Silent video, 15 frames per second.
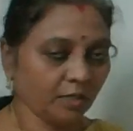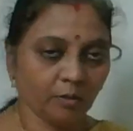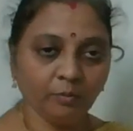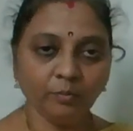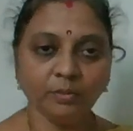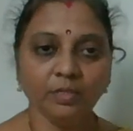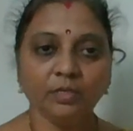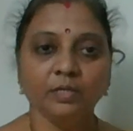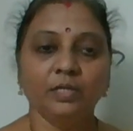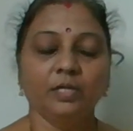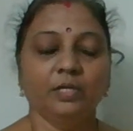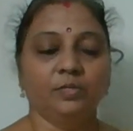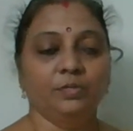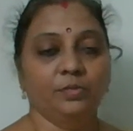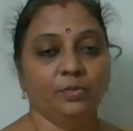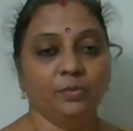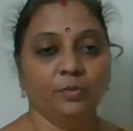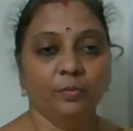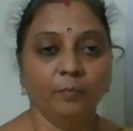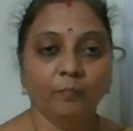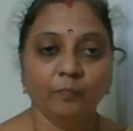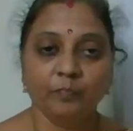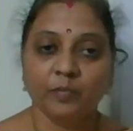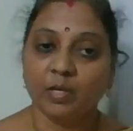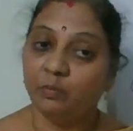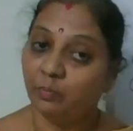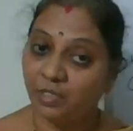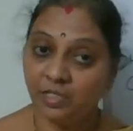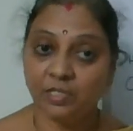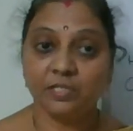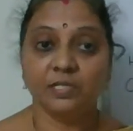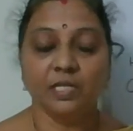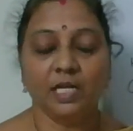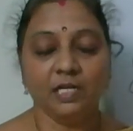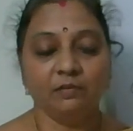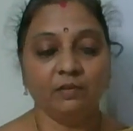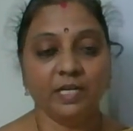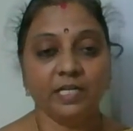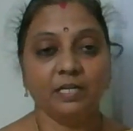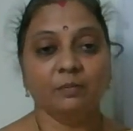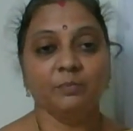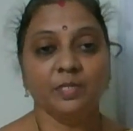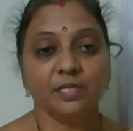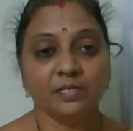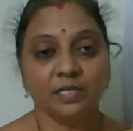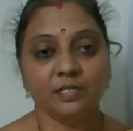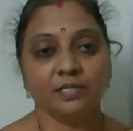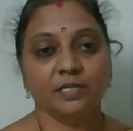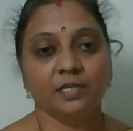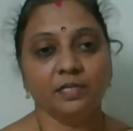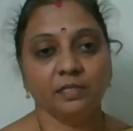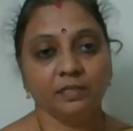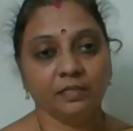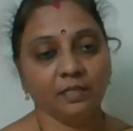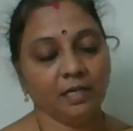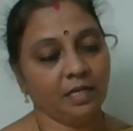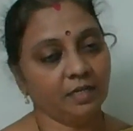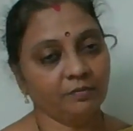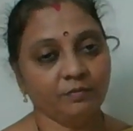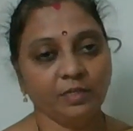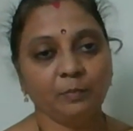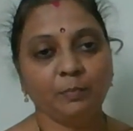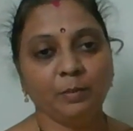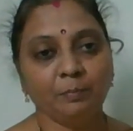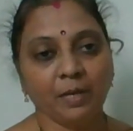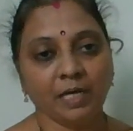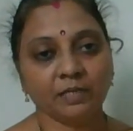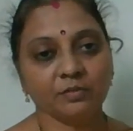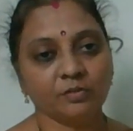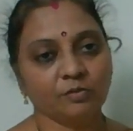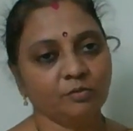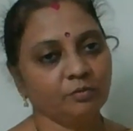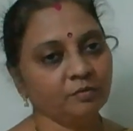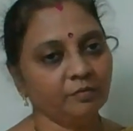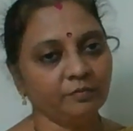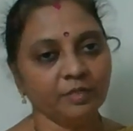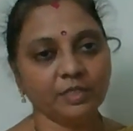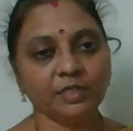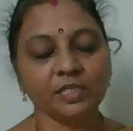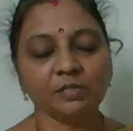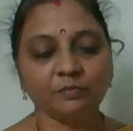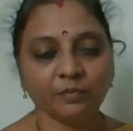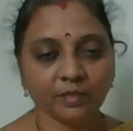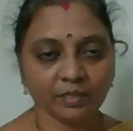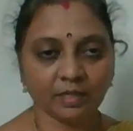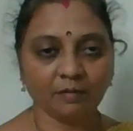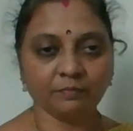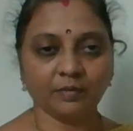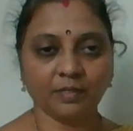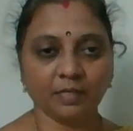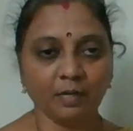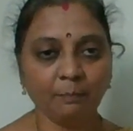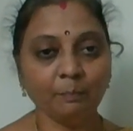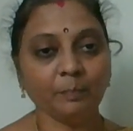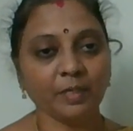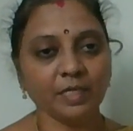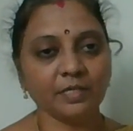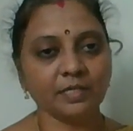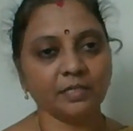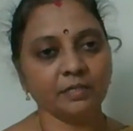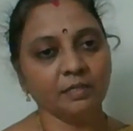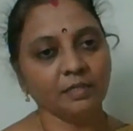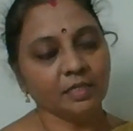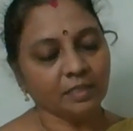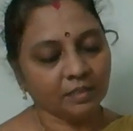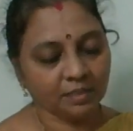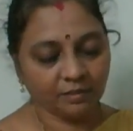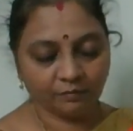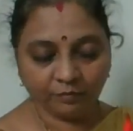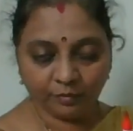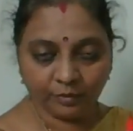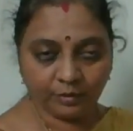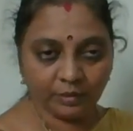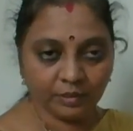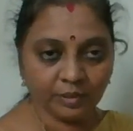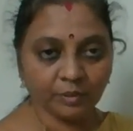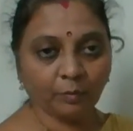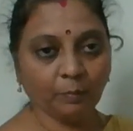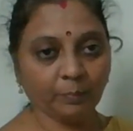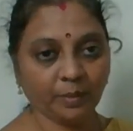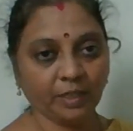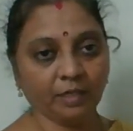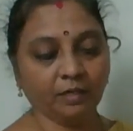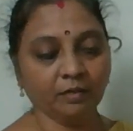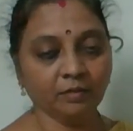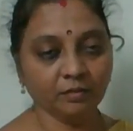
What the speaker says: now. So with this, I'll wind up the session and we'll be back soon. With this, we have completed the full topic,